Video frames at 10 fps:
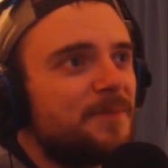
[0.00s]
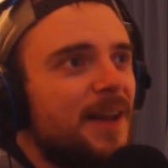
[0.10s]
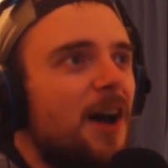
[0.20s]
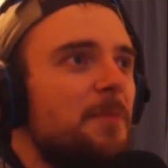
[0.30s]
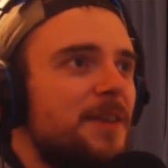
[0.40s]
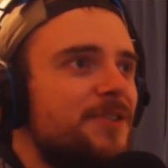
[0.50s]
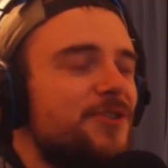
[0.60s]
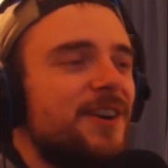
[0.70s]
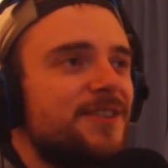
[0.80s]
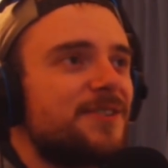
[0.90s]
I'll be the
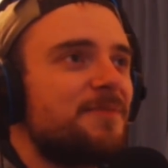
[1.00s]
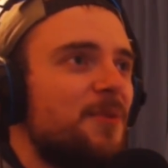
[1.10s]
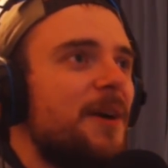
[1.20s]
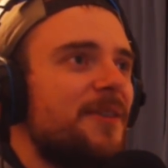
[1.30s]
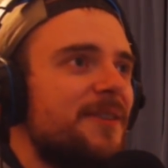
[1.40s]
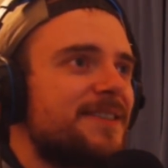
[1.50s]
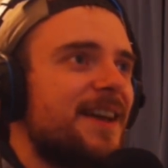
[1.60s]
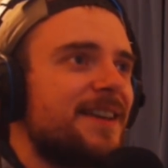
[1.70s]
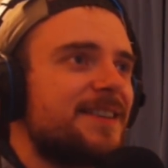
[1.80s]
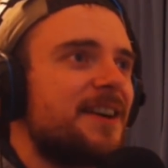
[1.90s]
judge, whether it's
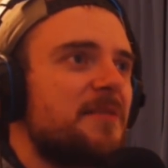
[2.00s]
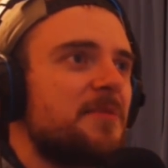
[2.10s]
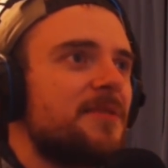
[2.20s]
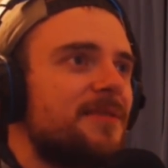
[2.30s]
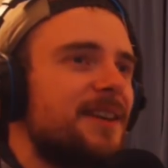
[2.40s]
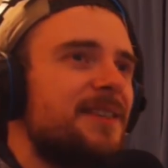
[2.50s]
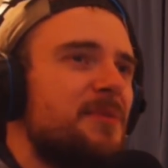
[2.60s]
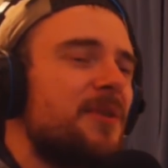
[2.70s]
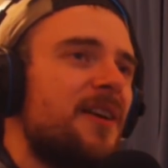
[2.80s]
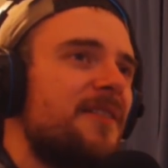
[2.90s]
that terrible. And
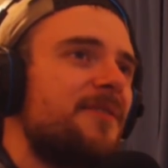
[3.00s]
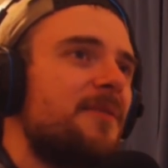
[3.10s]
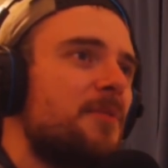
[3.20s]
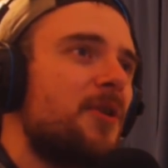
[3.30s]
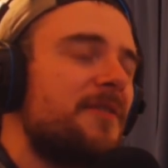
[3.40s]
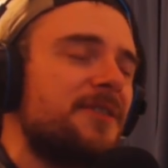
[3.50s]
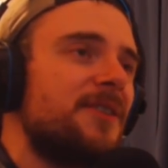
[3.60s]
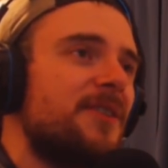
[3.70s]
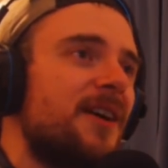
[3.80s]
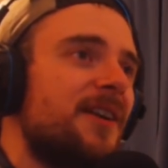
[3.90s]
more often
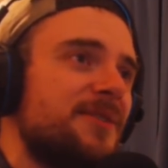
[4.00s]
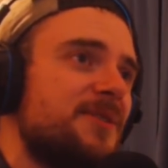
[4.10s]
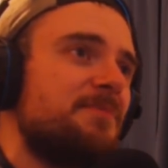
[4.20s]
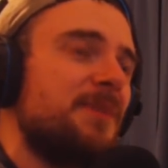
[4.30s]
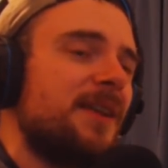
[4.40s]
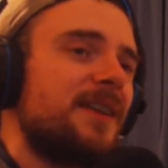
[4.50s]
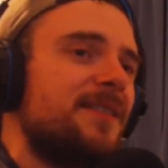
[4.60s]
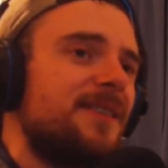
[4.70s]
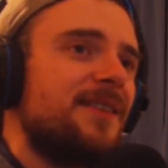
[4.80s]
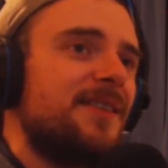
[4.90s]
than not, I'll just be like,
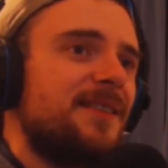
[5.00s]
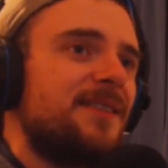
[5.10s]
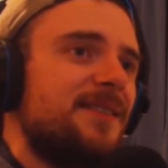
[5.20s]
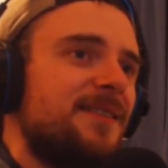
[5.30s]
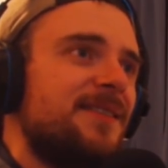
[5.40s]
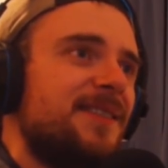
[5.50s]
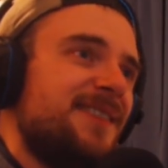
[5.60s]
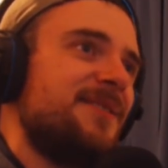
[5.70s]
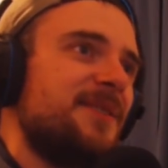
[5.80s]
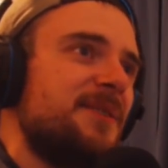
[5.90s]
it
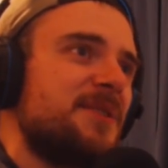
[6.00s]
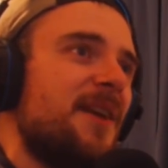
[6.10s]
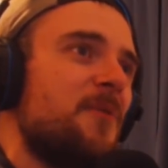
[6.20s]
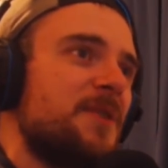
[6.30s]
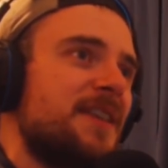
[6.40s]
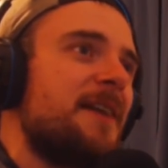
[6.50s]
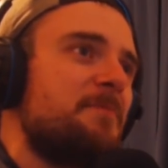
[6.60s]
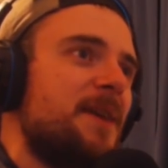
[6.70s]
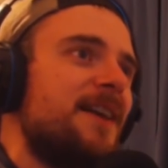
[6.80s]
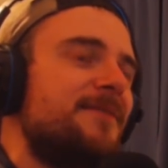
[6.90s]
wasn't that
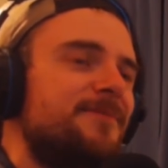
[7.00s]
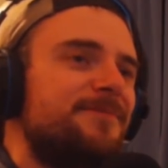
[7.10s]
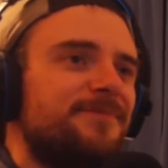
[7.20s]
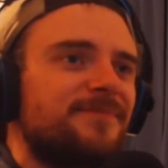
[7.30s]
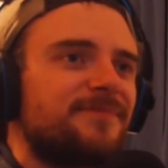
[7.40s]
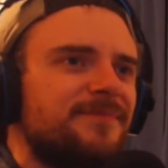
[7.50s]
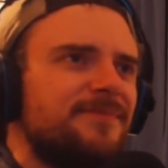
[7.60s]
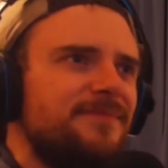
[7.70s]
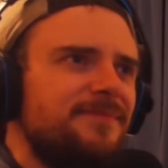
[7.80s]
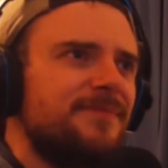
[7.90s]
bad.
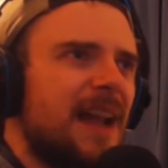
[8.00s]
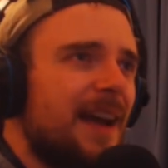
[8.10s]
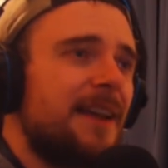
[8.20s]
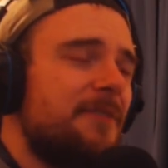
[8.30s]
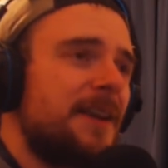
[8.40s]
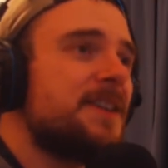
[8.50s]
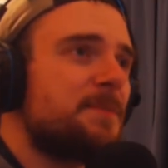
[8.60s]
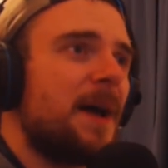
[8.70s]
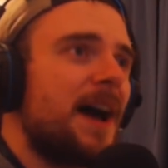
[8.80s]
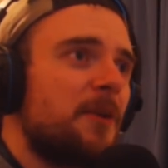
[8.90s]
And if it is
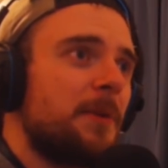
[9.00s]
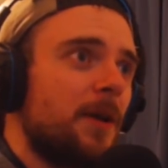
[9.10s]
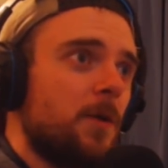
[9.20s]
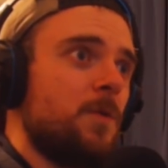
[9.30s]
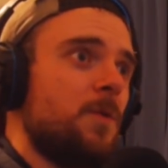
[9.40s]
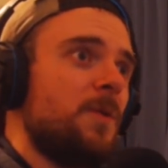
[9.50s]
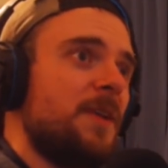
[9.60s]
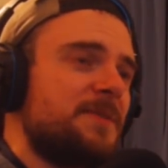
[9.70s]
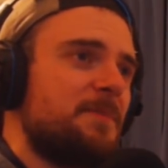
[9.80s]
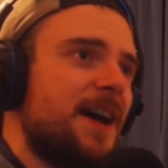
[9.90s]
bad, I'll be like, oh,
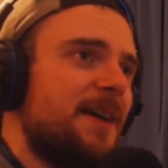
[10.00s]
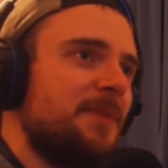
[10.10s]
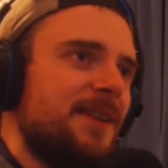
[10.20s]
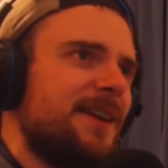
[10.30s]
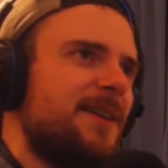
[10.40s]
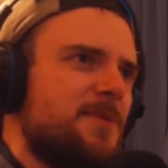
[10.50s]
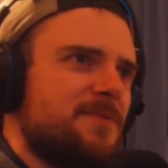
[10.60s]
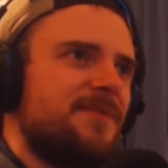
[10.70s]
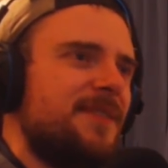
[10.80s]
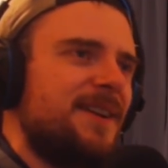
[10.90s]
that's bad. But, I won't
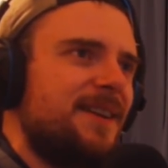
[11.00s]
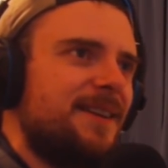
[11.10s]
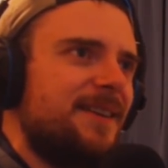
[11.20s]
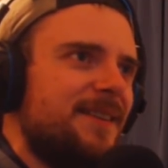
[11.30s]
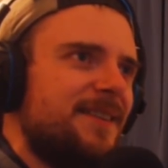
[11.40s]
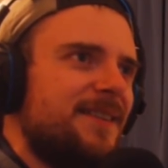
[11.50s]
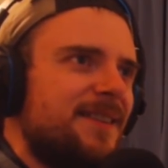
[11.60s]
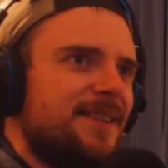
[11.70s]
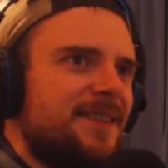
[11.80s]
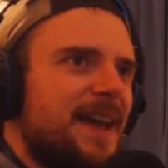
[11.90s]

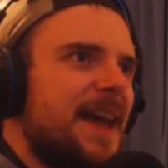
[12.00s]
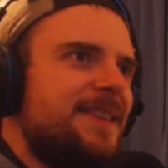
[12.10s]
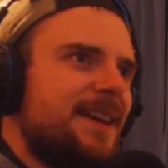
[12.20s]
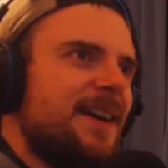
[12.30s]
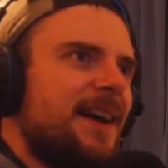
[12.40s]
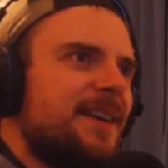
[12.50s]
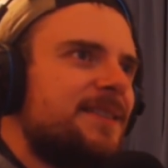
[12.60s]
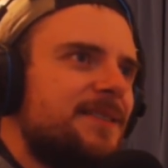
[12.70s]
hate the guy.